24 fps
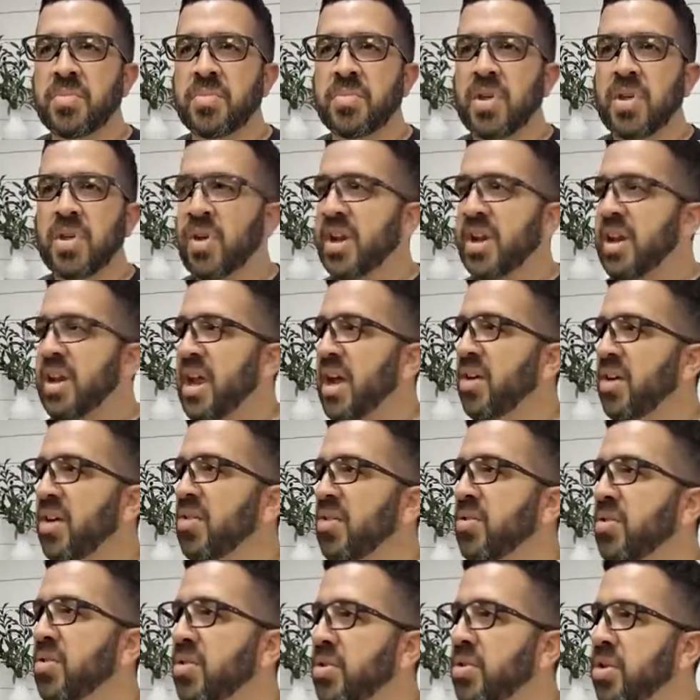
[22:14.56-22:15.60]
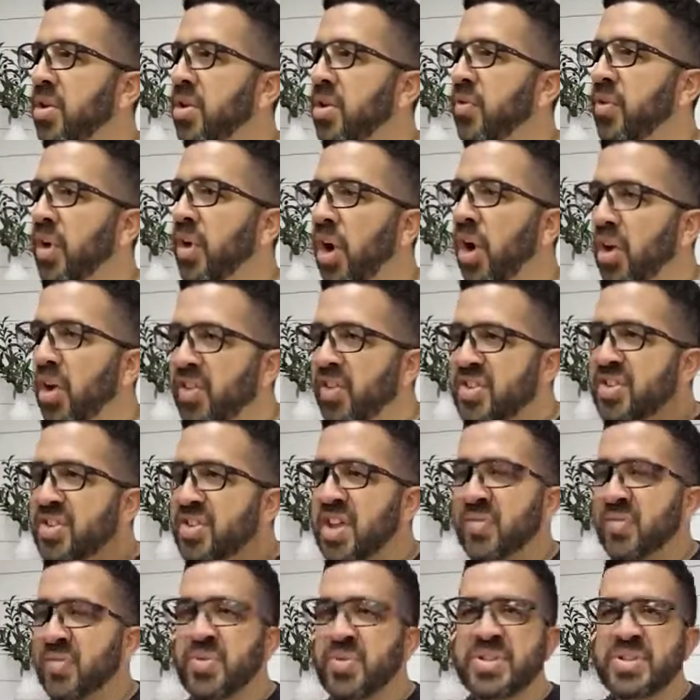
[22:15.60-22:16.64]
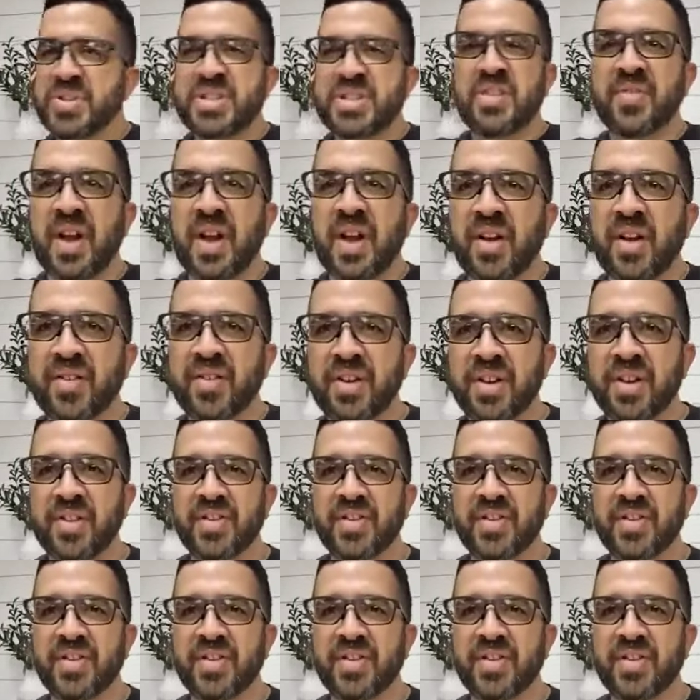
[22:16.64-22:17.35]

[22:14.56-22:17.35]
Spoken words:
Right now, all the stuff we see around us,